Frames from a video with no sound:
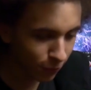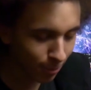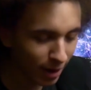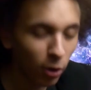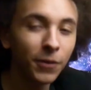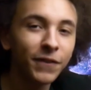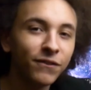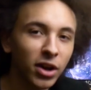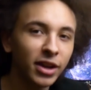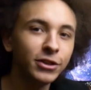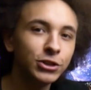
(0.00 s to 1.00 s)
for my own
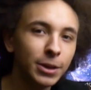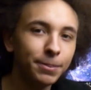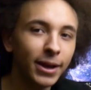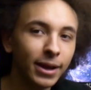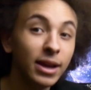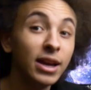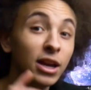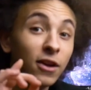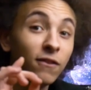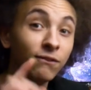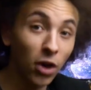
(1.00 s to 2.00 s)
fucking shipping.
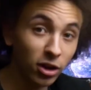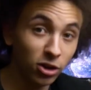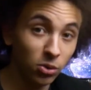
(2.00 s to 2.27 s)
Fuck